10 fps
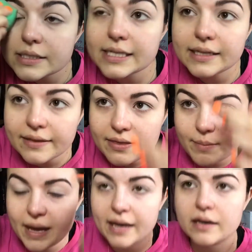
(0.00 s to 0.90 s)
did get
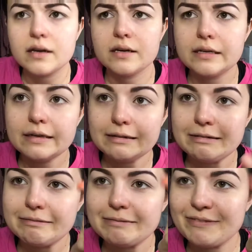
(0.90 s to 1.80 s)
them hennaed,
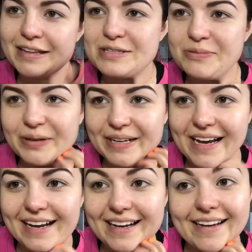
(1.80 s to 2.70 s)
if that's a word,
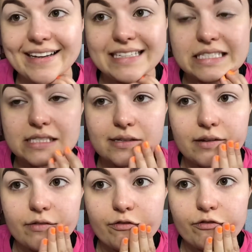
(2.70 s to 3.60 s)

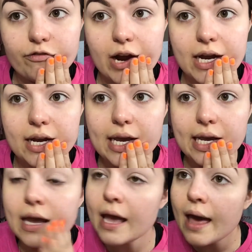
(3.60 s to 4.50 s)
on Friday,
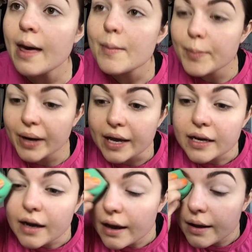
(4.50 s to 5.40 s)
but
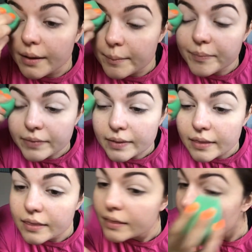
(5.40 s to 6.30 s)

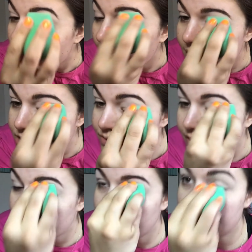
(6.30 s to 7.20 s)
I just
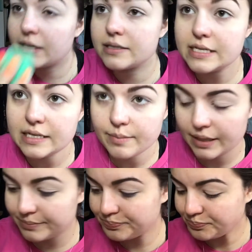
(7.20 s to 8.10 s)
filled them in a teeny
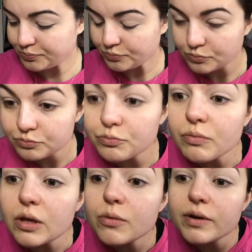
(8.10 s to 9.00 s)
bit
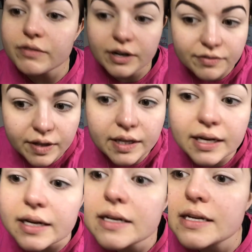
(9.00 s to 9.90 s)
wherever I felt
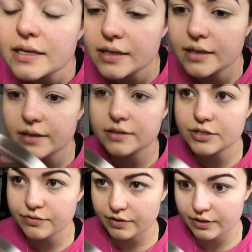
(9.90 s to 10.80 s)
like I needed
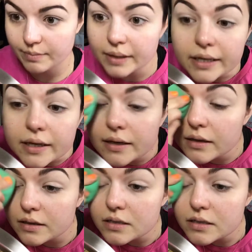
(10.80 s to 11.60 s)
to fill them in.